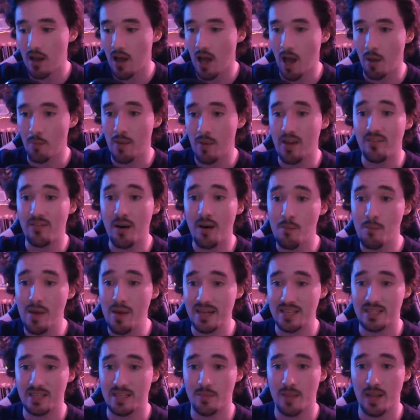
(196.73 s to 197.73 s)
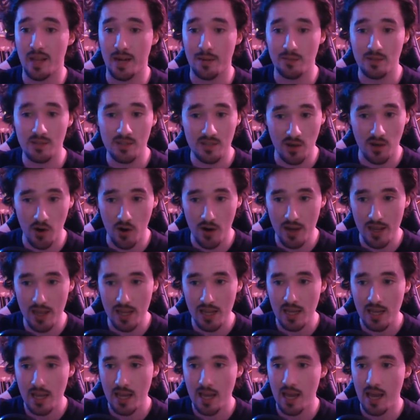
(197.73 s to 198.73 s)
If I miss them, then I'm sorry.
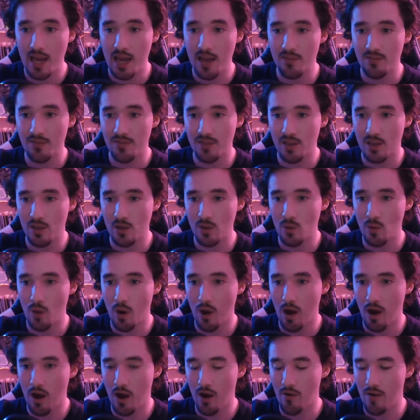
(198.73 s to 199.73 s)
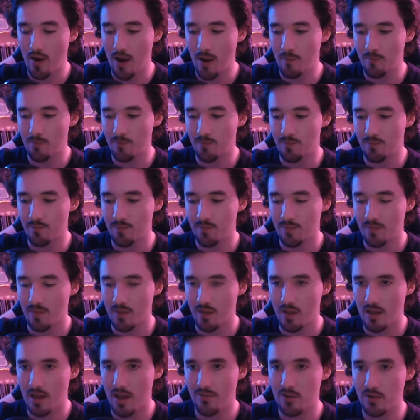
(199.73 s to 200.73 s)
If
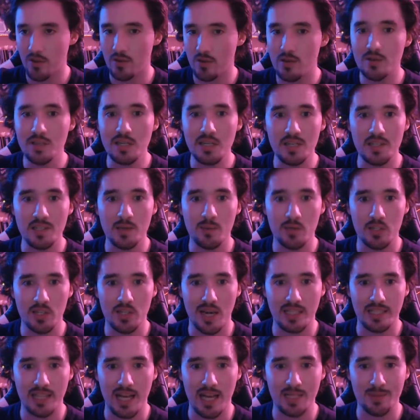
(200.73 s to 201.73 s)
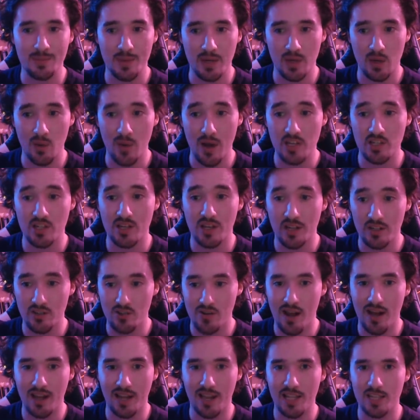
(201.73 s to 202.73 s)
you're using a super chat to ask me a question, I'll
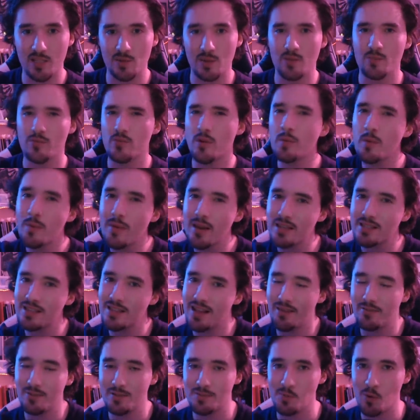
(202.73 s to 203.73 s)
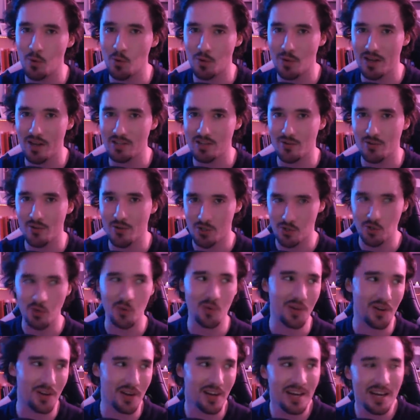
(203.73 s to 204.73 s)
try and get to it. Probably best to have a small question or a
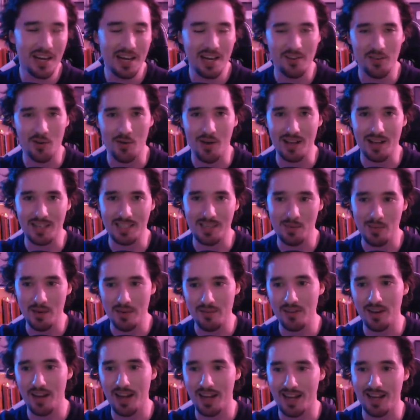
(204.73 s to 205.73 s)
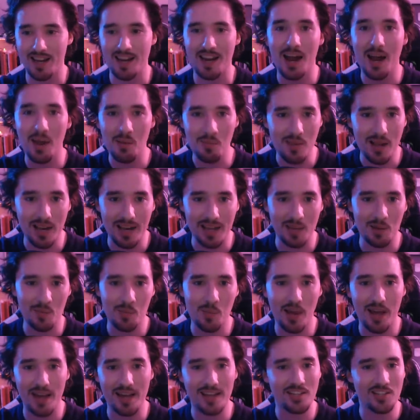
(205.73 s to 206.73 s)
short one. If you're asking me for like a 9 million
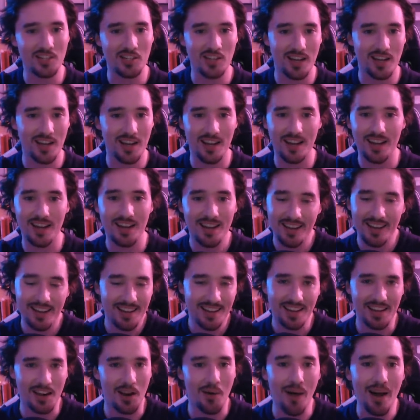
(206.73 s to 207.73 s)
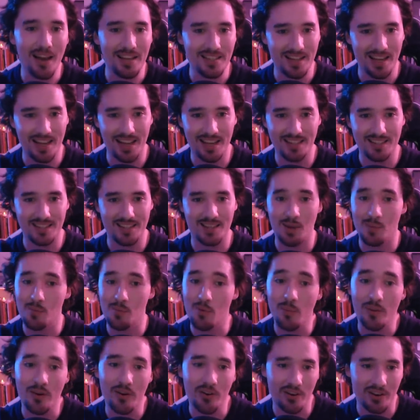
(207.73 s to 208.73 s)
page essay answer, then you're
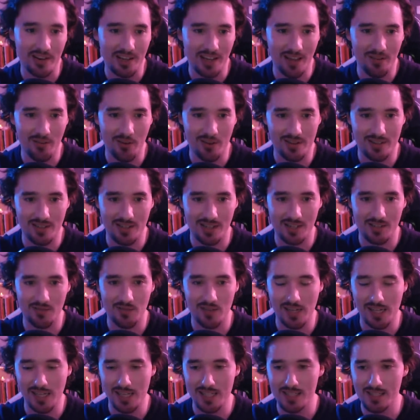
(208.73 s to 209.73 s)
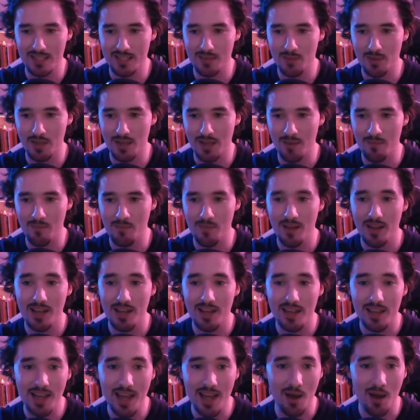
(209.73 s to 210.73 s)
probably not going to get a very satisfying answer. But
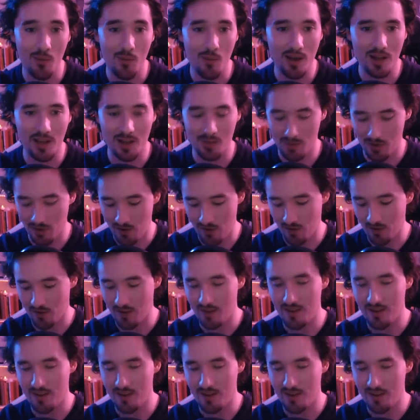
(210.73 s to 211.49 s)
yeah, welcome along.